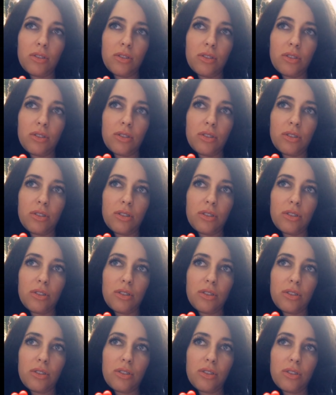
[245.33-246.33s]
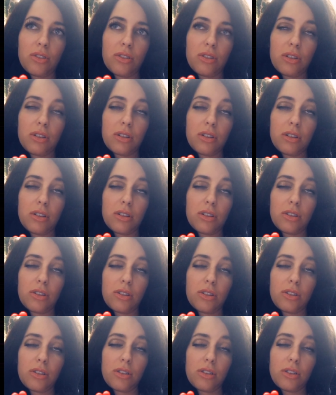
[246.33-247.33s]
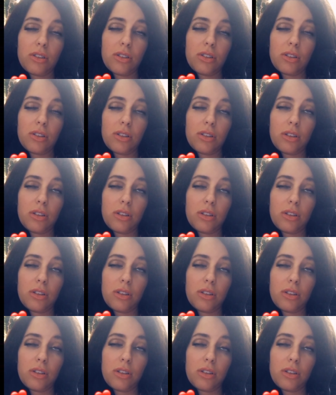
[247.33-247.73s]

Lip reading: [no speech]